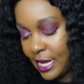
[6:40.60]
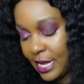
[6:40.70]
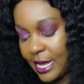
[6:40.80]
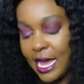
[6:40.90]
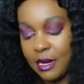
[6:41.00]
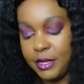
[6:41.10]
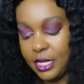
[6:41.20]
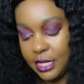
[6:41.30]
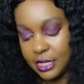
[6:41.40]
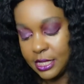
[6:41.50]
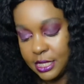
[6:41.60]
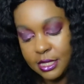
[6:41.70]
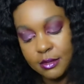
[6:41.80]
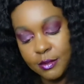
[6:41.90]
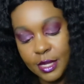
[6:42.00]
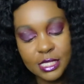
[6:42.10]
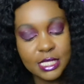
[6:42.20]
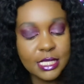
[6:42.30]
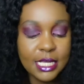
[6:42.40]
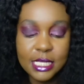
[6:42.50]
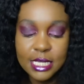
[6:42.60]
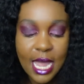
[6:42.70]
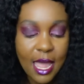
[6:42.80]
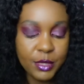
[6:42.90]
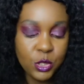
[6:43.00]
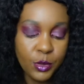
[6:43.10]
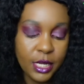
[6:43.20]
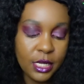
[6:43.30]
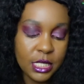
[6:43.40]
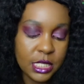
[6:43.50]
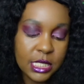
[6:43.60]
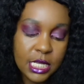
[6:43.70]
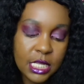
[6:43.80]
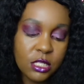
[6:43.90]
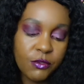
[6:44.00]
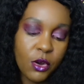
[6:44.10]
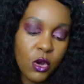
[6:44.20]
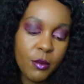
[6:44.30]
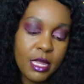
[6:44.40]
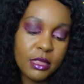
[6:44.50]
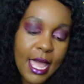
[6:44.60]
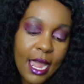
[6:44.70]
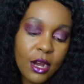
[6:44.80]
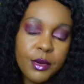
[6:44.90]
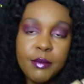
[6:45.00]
it gotta be this. It's a tie between Tis Firm and Thackeray